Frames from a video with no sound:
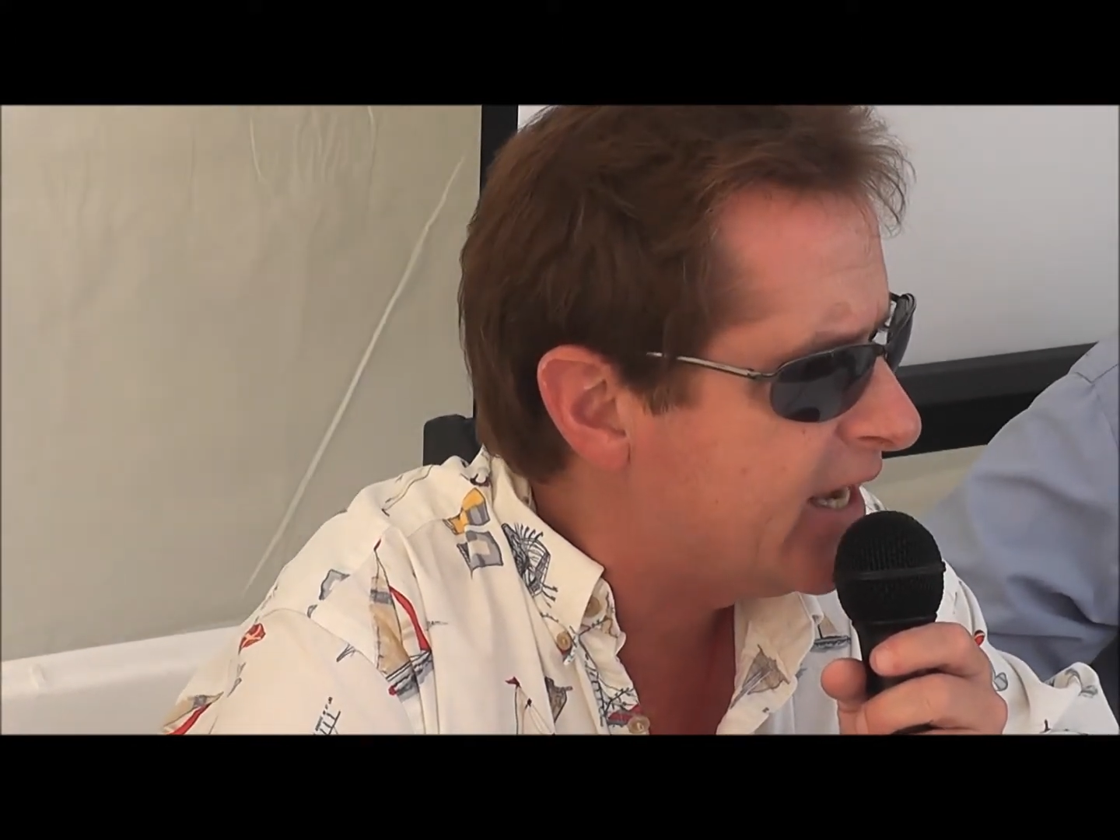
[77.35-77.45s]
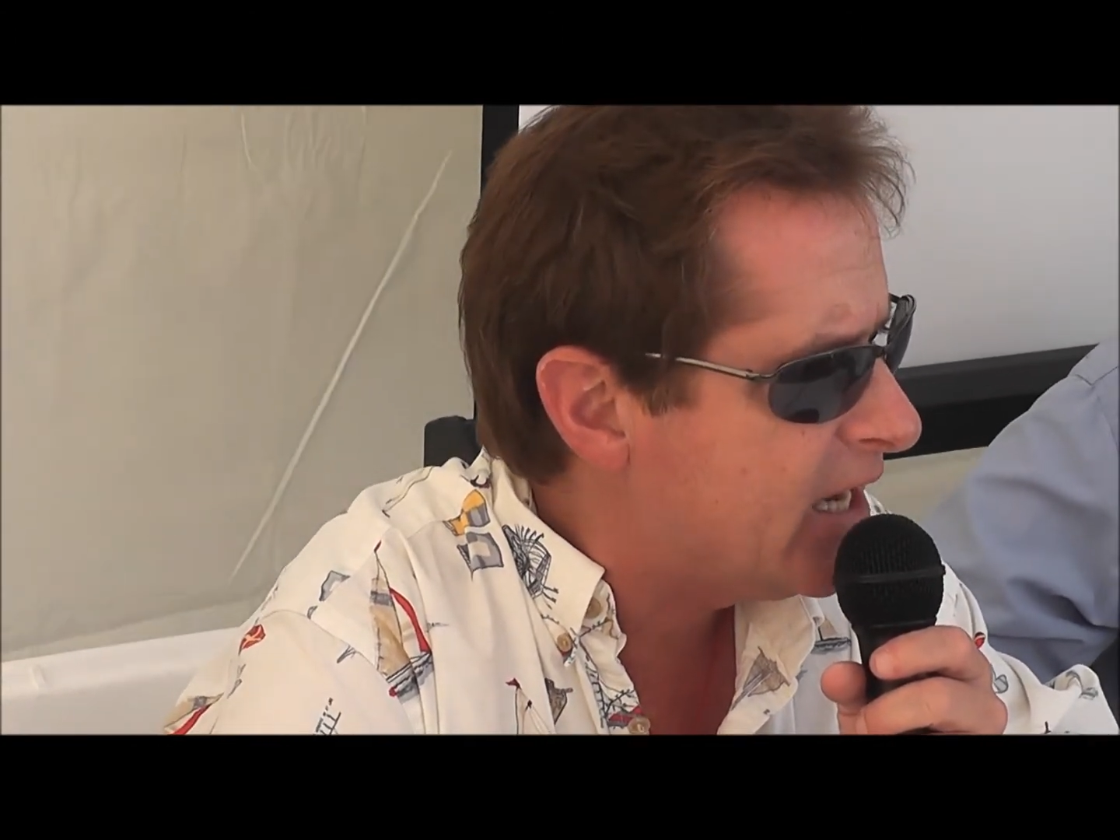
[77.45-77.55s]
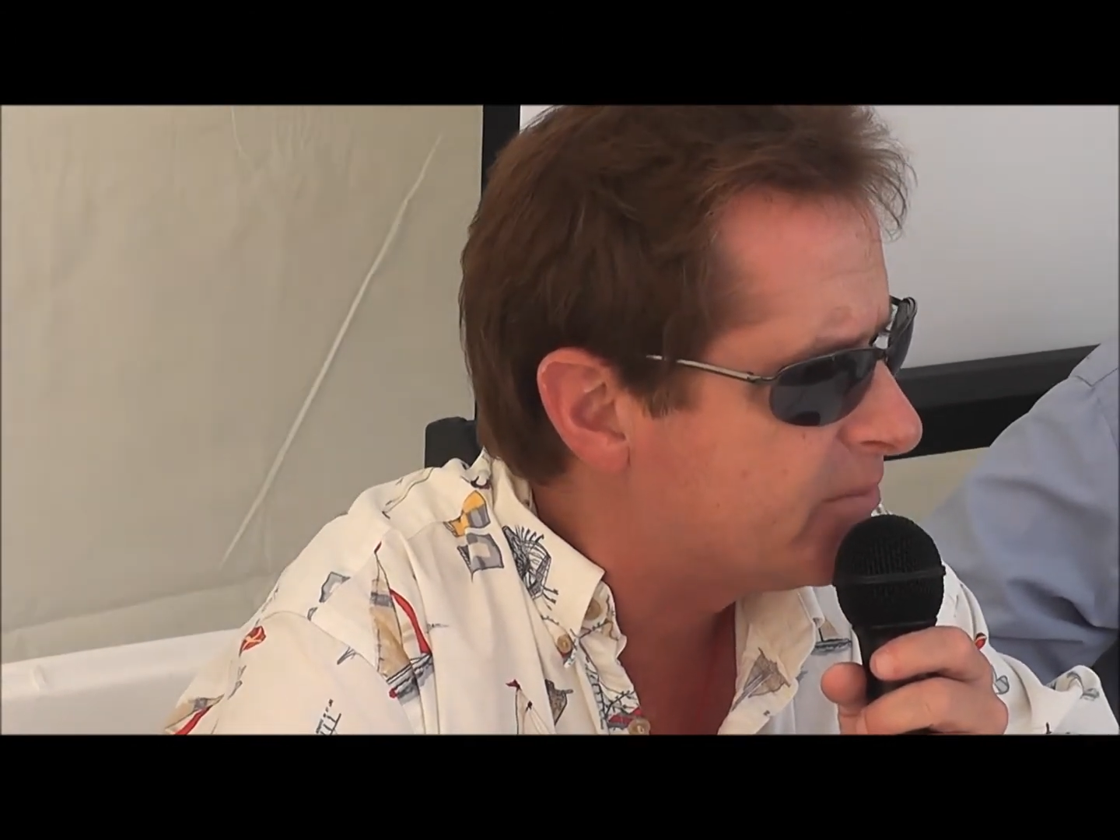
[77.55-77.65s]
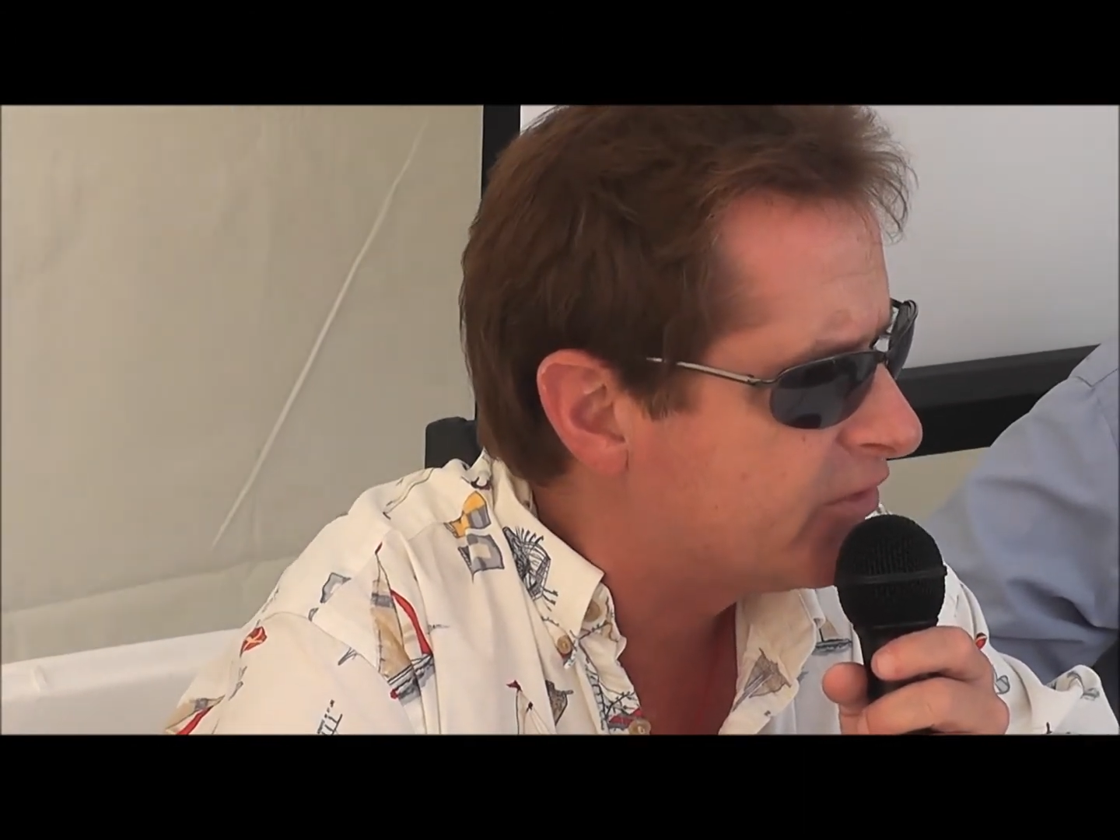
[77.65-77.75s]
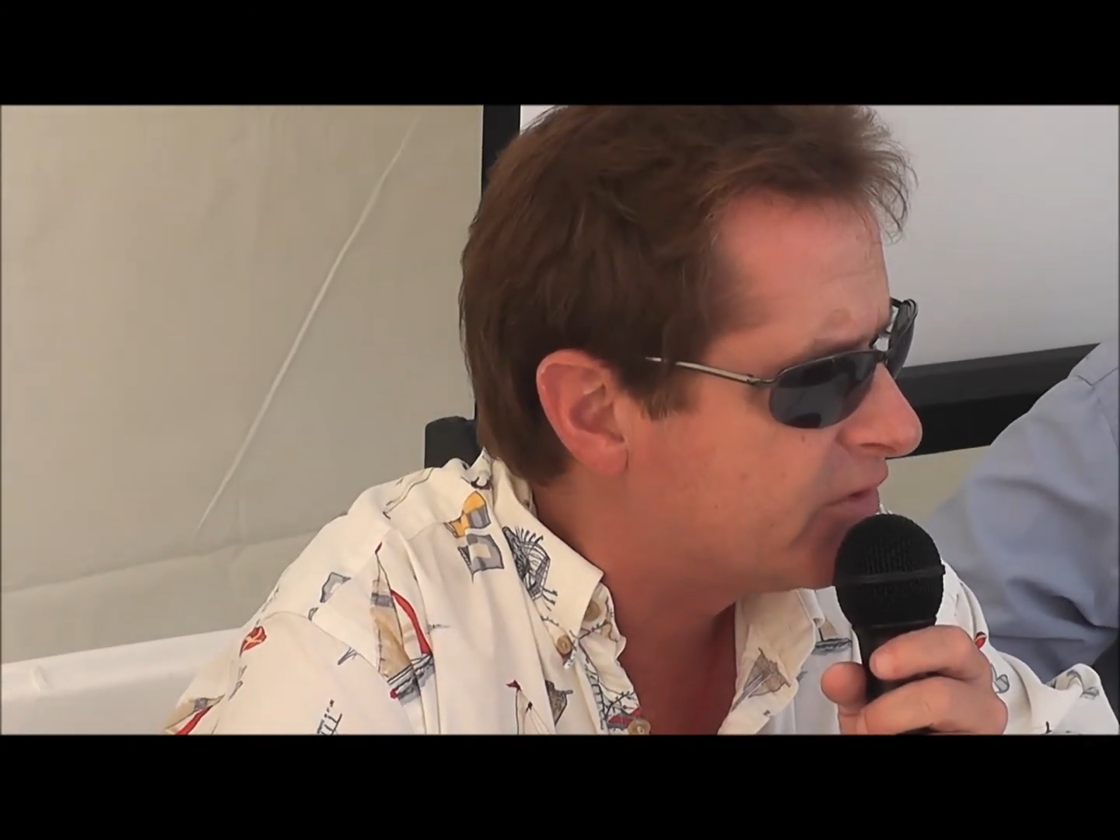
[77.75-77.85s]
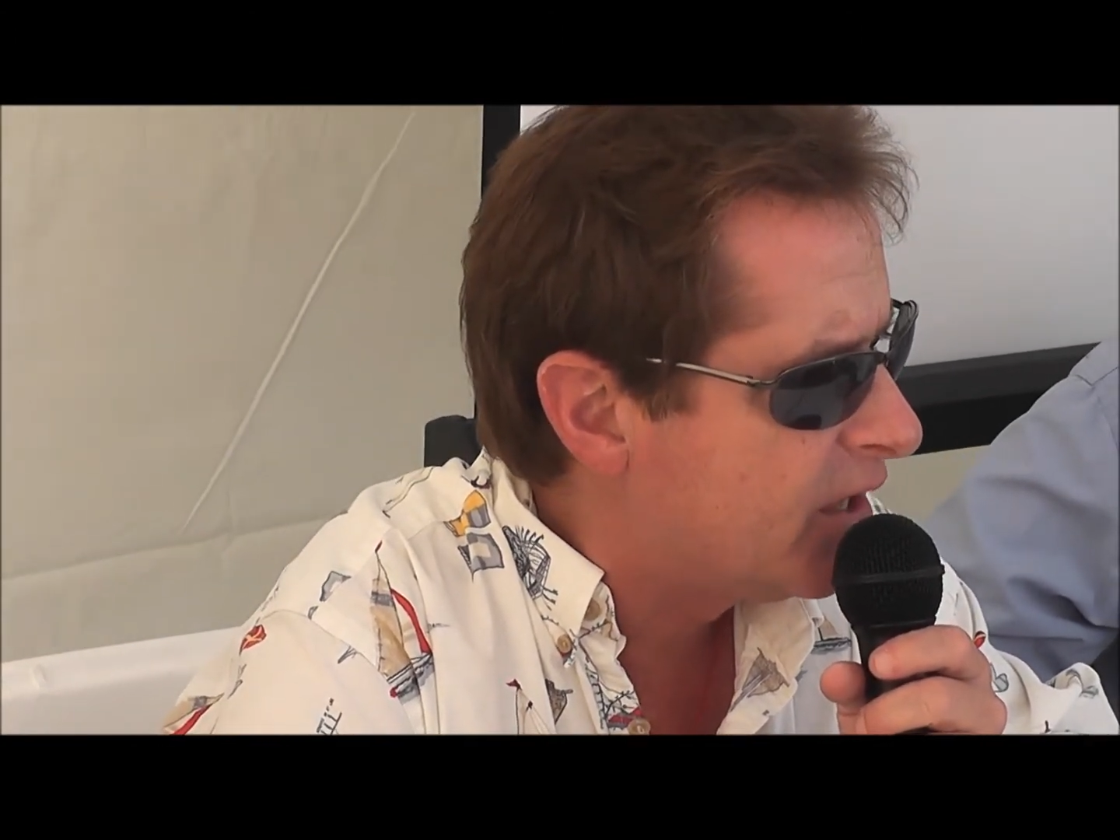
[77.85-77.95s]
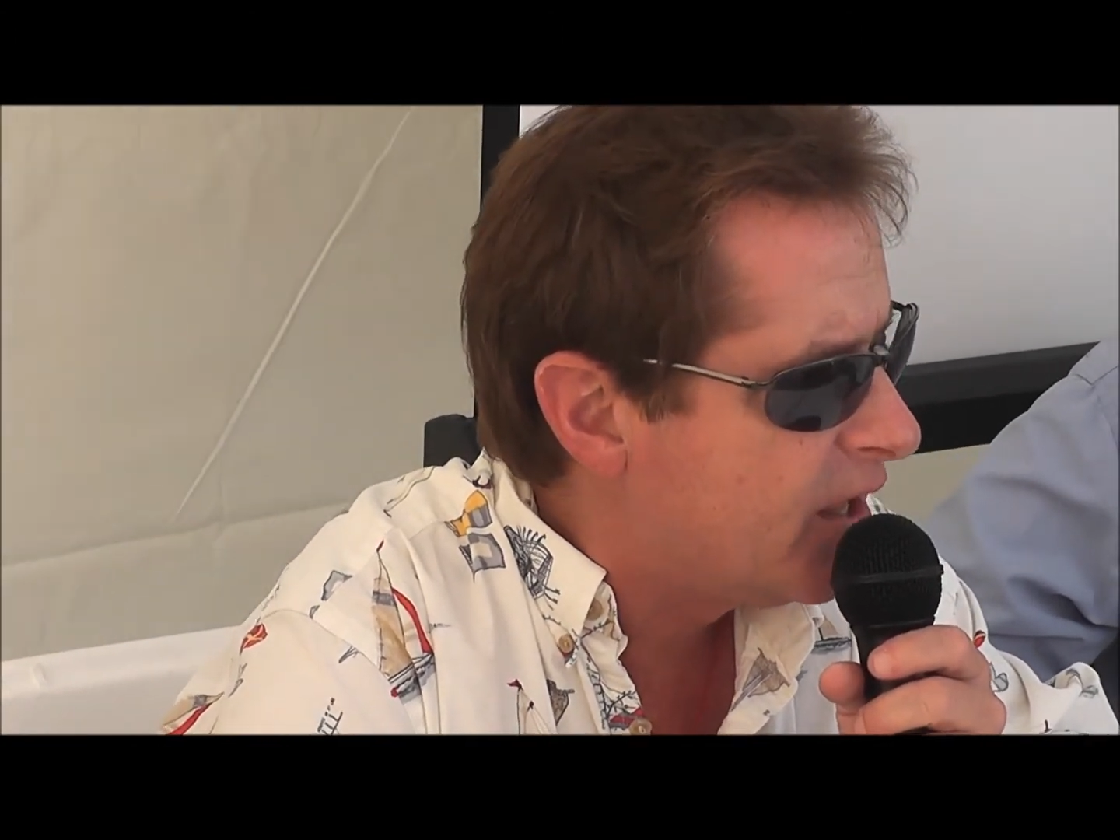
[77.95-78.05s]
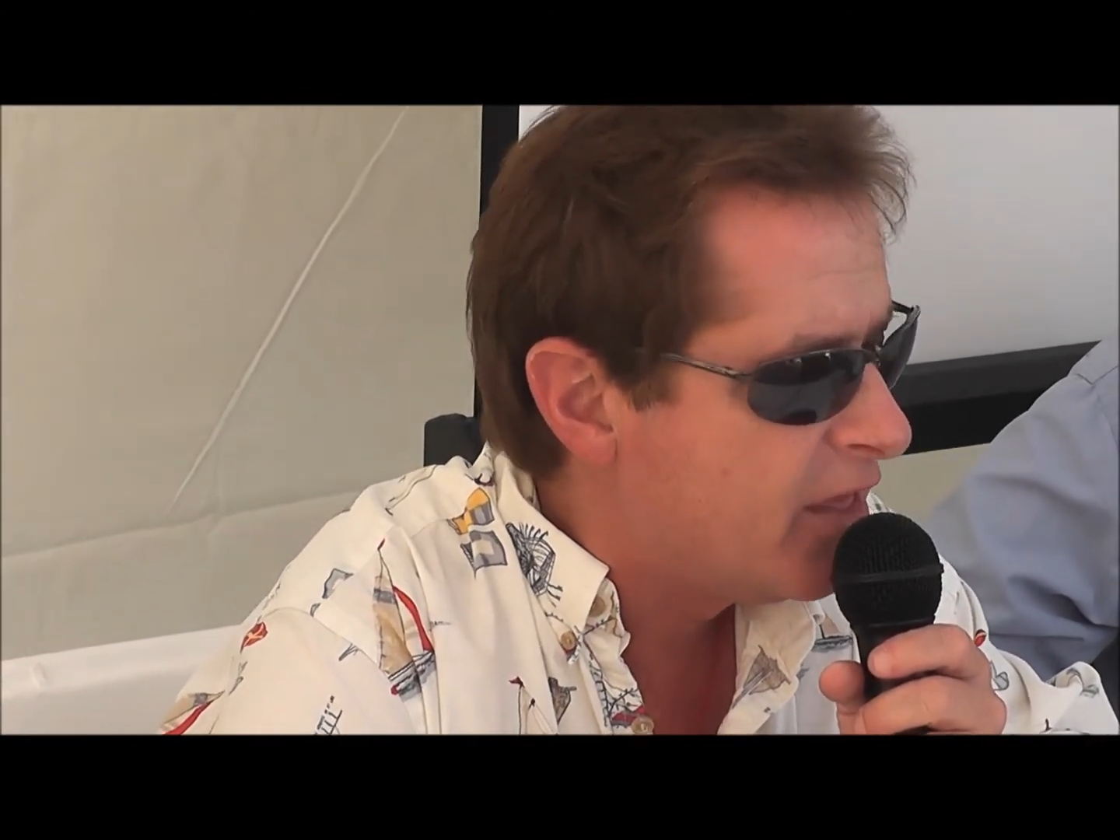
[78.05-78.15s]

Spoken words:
cannabis,